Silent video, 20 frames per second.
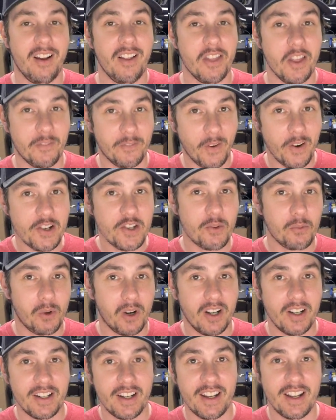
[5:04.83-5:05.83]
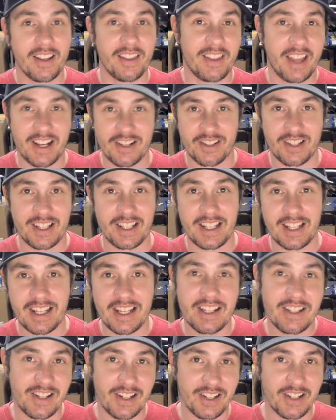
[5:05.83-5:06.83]
The first one that's the
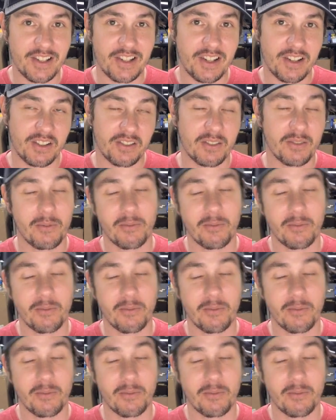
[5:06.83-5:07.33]
easiest,